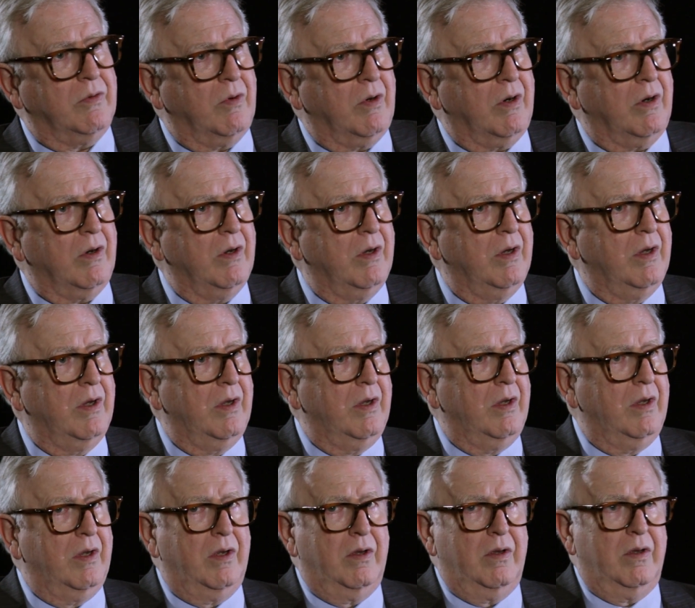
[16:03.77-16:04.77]
where
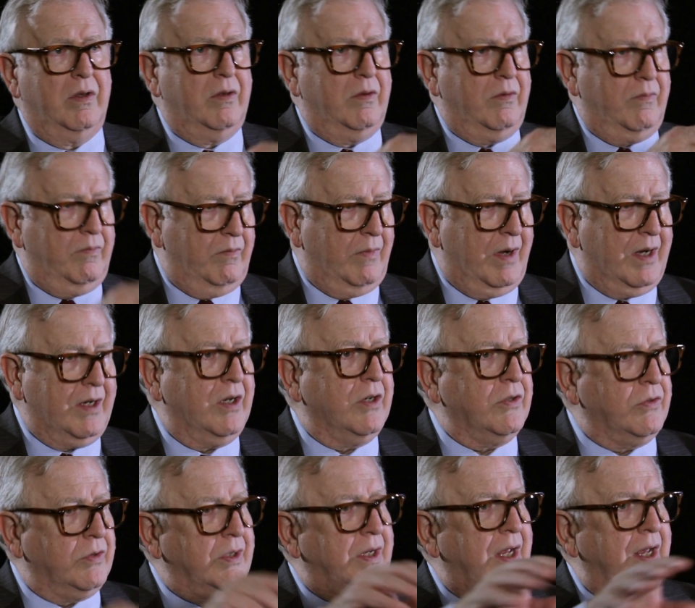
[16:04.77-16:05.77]
my
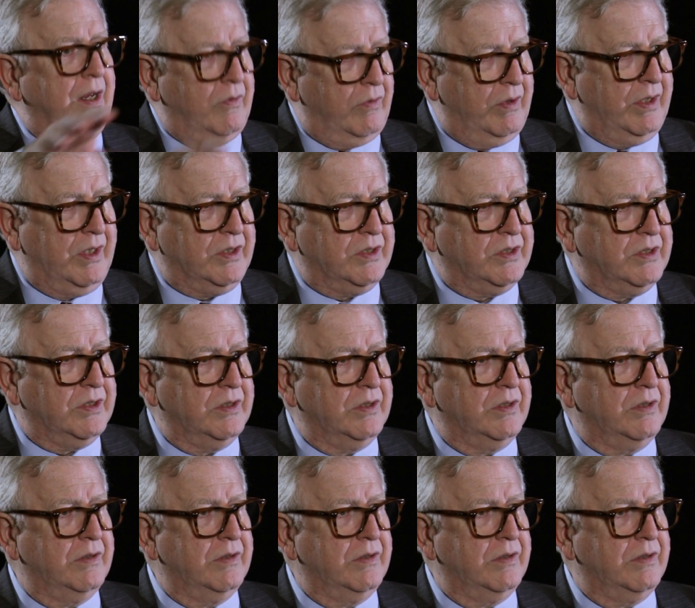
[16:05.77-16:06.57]
country can't reach.